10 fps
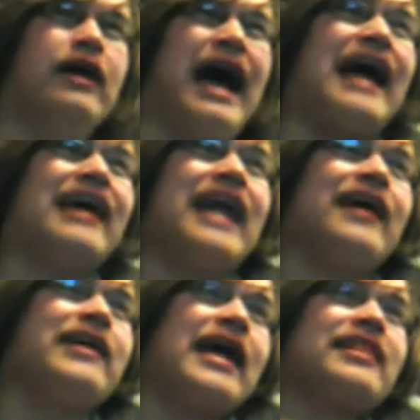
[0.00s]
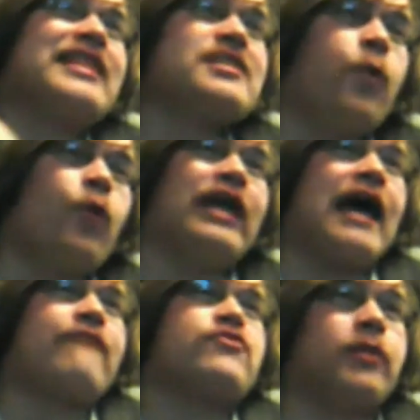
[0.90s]
I at this point,
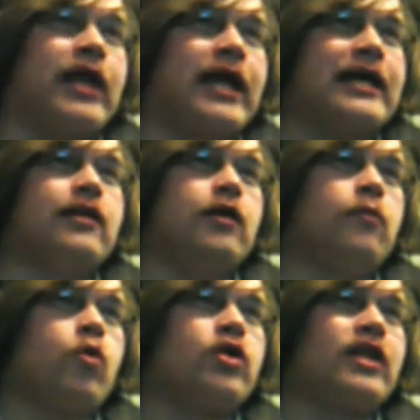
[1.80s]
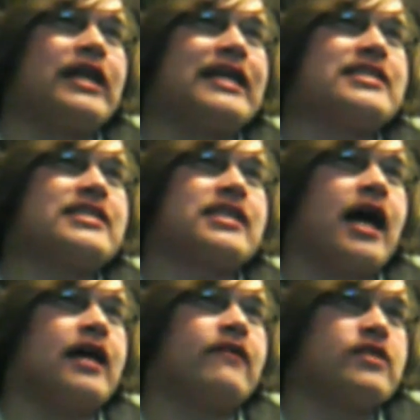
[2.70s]
after playing it a little more, like it's
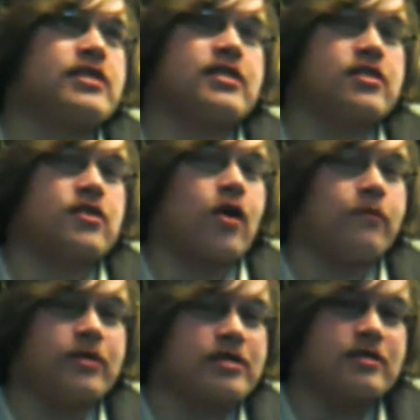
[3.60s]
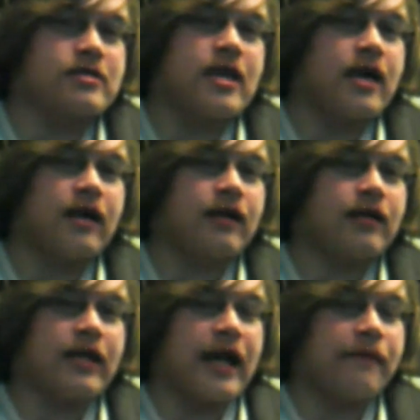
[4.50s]
kind of this harmless thing.
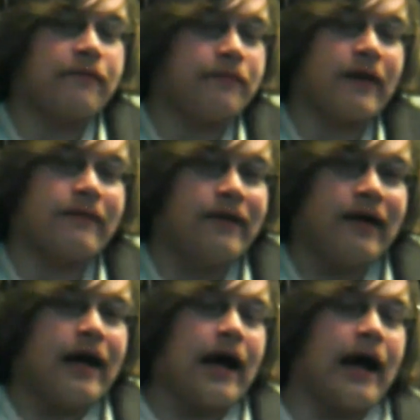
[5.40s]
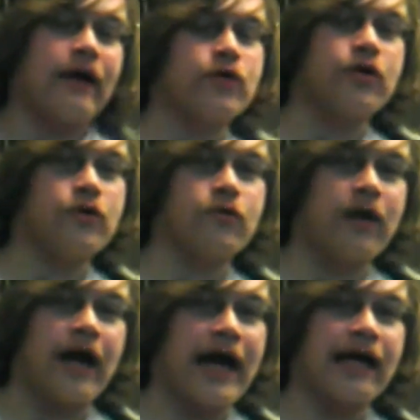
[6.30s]
Like I don't
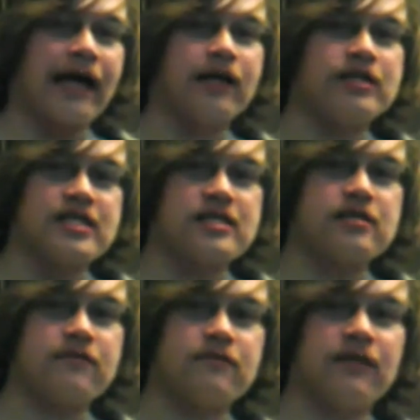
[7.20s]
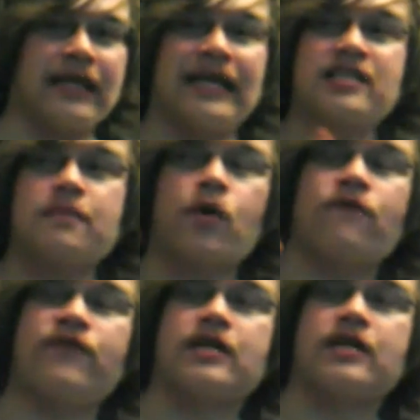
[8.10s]
know. I had a decent like it's a
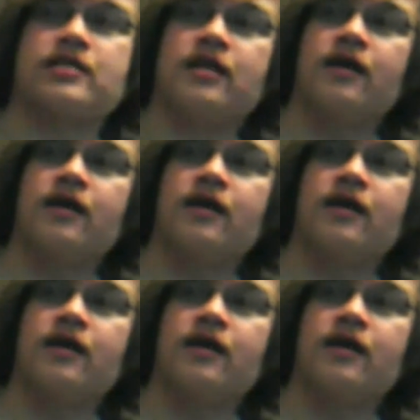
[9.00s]
perfect